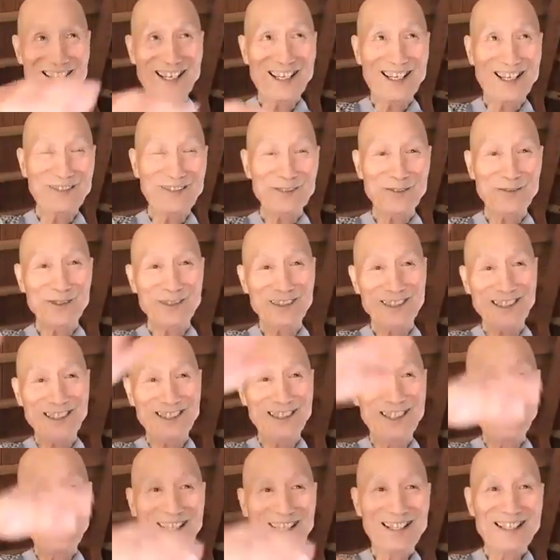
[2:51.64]
everybody,
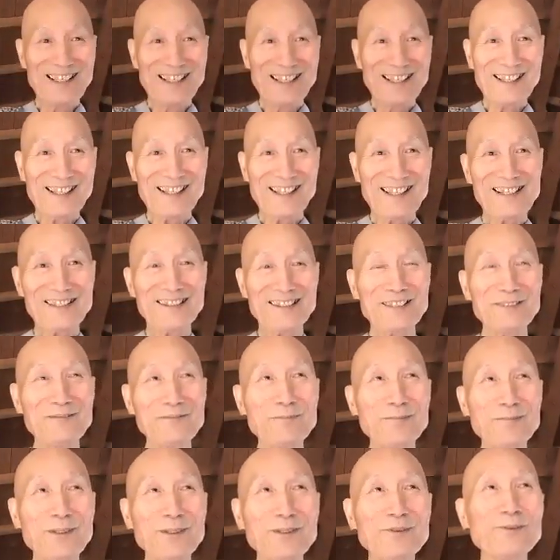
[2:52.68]

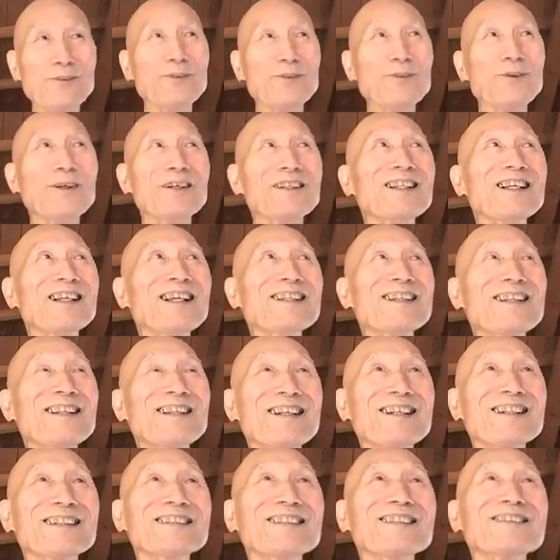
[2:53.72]
1,000 people or
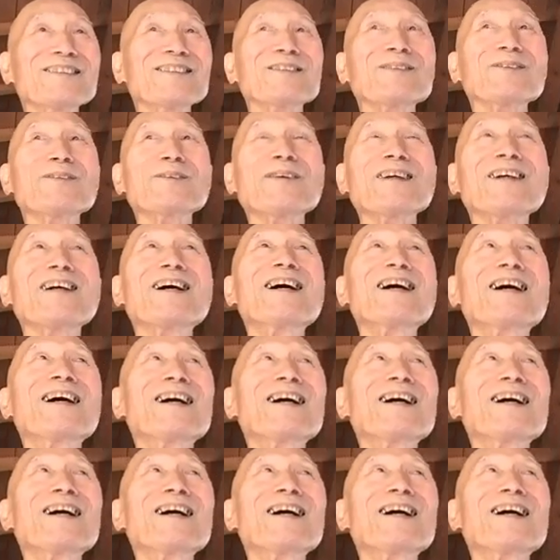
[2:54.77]
10,000 or